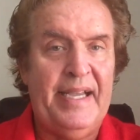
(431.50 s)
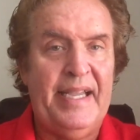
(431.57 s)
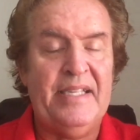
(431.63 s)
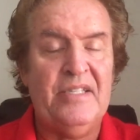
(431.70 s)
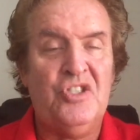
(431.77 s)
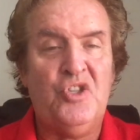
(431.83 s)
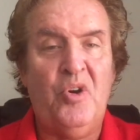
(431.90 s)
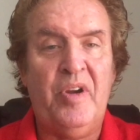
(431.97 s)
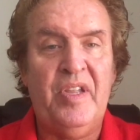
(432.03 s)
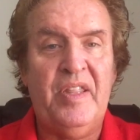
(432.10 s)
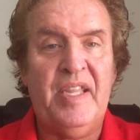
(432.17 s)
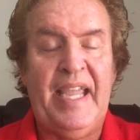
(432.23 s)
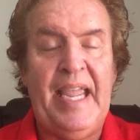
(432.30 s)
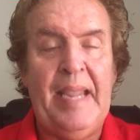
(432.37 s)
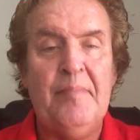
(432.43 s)
Enjoy
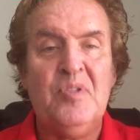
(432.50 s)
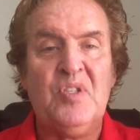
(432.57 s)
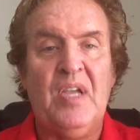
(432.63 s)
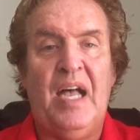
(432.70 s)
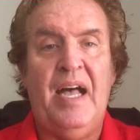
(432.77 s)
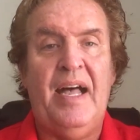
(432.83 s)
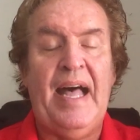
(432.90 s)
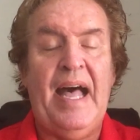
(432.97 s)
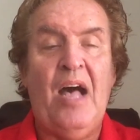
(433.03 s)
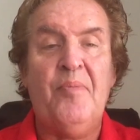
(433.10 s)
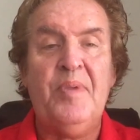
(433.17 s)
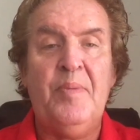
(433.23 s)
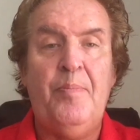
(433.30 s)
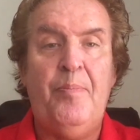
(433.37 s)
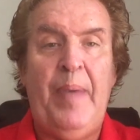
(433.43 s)
the games. I'll
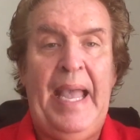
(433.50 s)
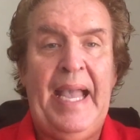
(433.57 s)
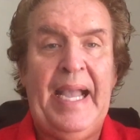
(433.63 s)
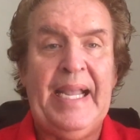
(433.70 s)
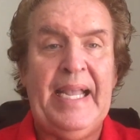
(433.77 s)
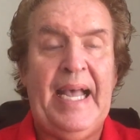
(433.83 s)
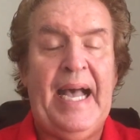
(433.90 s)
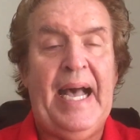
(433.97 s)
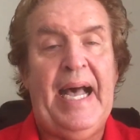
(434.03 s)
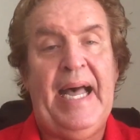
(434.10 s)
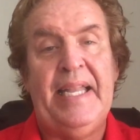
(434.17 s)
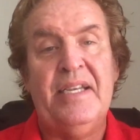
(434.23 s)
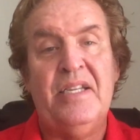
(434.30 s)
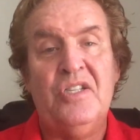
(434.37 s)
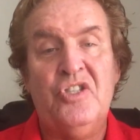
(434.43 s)
be back
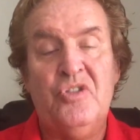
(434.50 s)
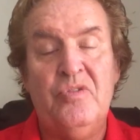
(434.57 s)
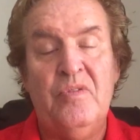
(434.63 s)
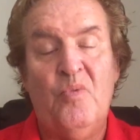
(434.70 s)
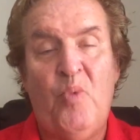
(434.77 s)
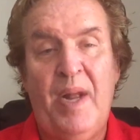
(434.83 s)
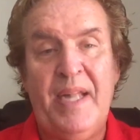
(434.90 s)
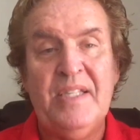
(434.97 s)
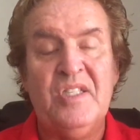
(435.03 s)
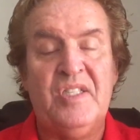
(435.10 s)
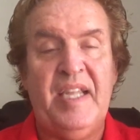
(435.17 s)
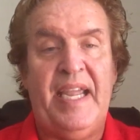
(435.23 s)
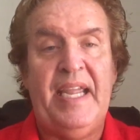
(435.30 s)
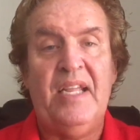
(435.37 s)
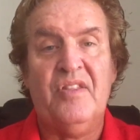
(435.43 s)
on
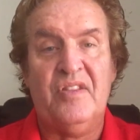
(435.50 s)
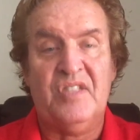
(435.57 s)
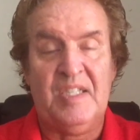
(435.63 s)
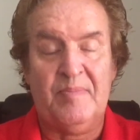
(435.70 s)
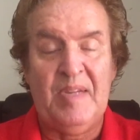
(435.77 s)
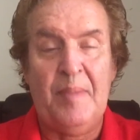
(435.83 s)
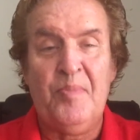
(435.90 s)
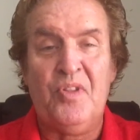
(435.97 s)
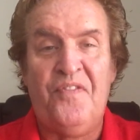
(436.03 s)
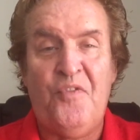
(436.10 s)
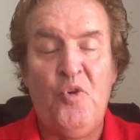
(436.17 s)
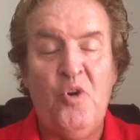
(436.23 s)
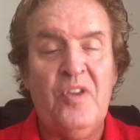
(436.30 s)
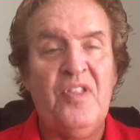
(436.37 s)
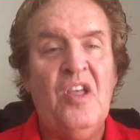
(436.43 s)
Wednesday, September the
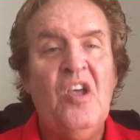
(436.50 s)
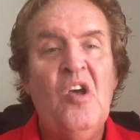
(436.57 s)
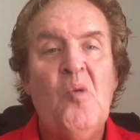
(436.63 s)
4th.